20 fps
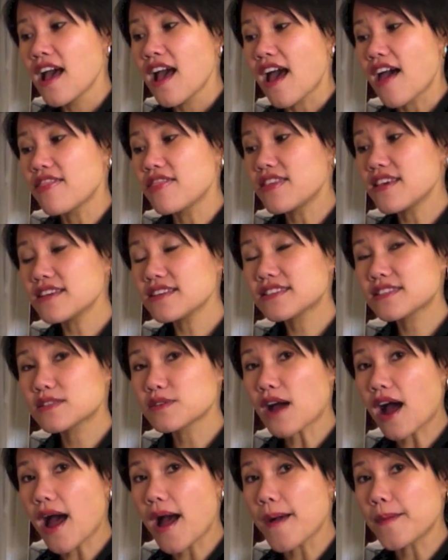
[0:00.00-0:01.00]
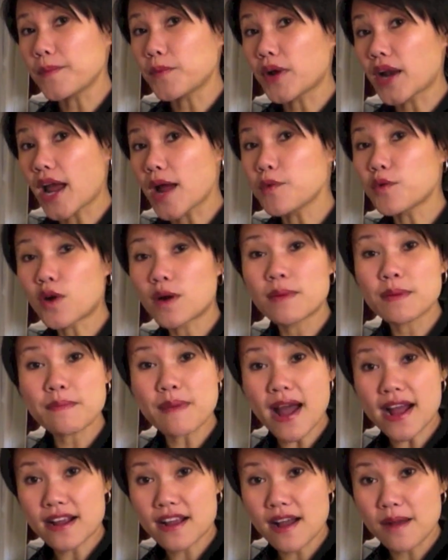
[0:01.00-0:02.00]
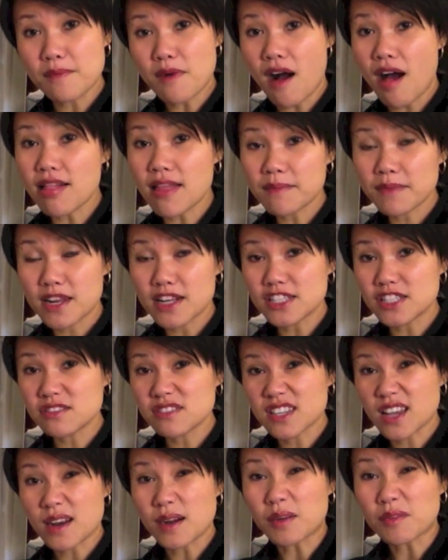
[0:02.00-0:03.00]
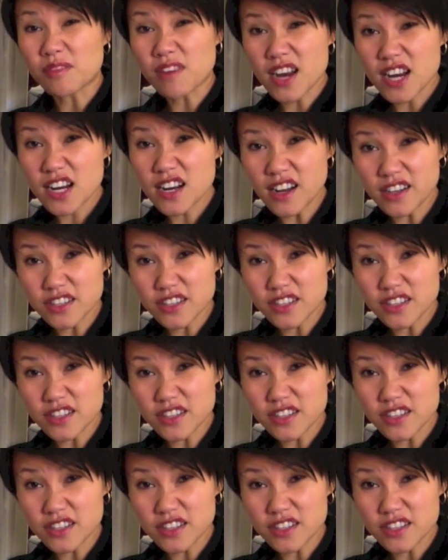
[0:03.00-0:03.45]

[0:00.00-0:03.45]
And this, when I warm it back up, all I'm going to do is I'm going to run it